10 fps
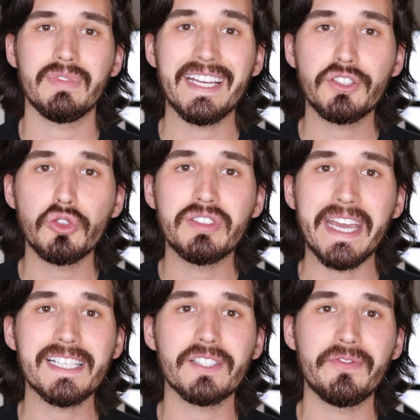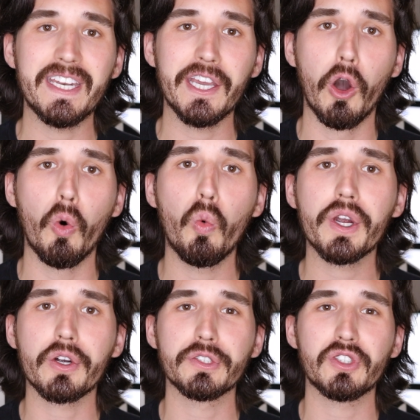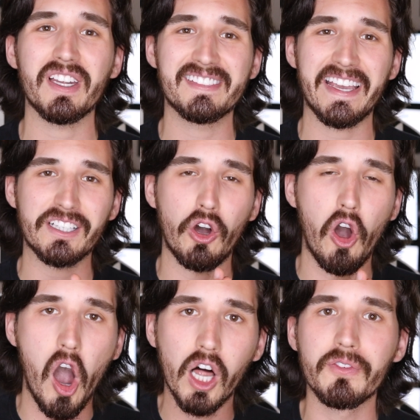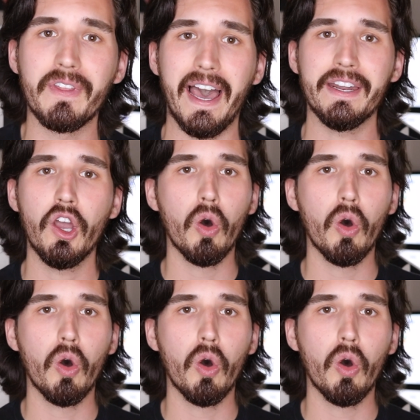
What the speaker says: In today's video, we're going to dissect all of that.